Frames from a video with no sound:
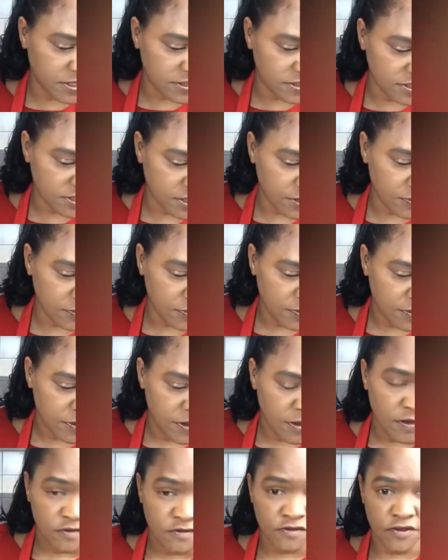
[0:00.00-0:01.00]
So
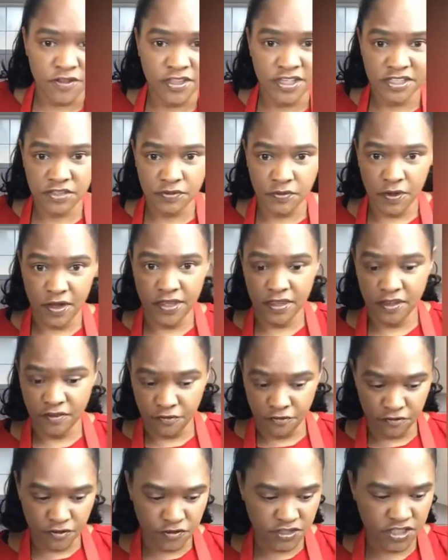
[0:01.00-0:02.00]
for this one, the
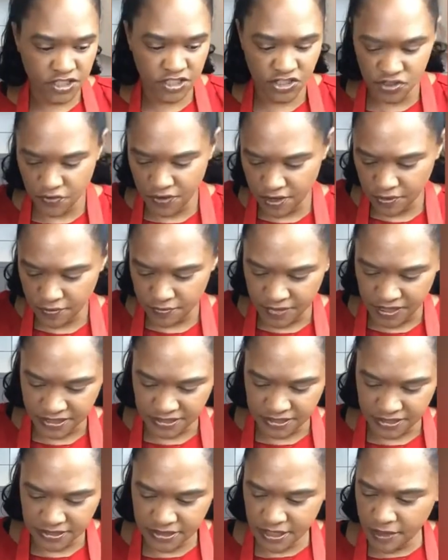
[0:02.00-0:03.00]
fruity trail mix
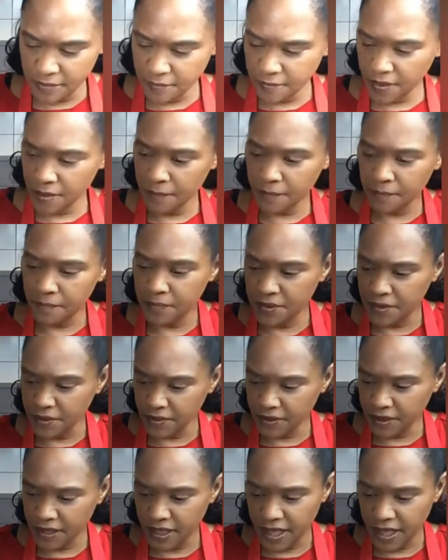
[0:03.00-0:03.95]
is in my book